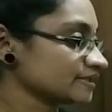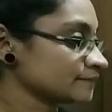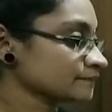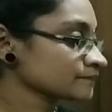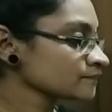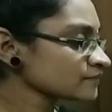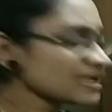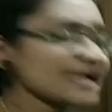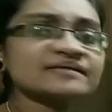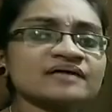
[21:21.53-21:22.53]
there.
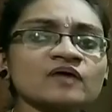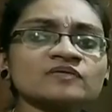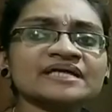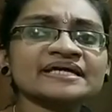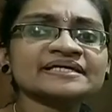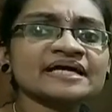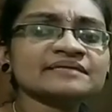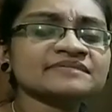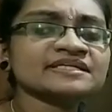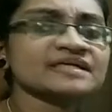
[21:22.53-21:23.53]
And how they
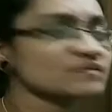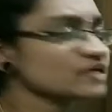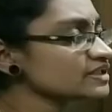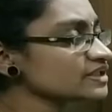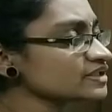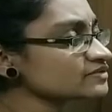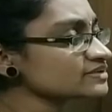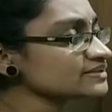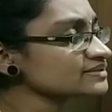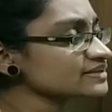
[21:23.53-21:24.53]
can be converted into
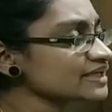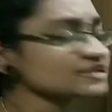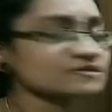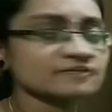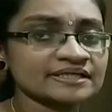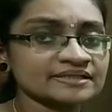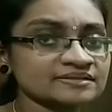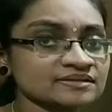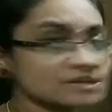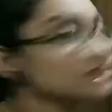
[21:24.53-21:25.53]
such nice
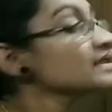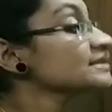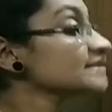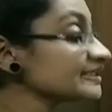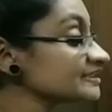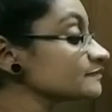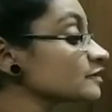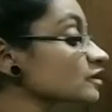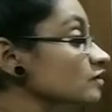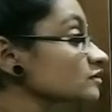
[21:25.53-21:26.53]
wires? That is
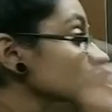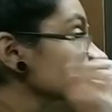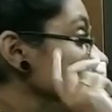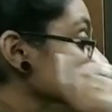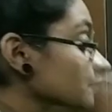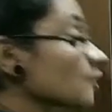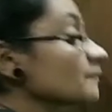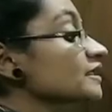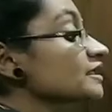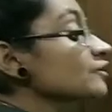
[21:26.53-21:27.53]
because of the
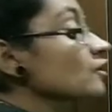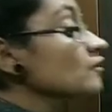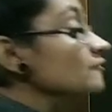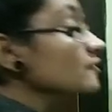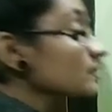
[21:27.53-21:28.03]
property of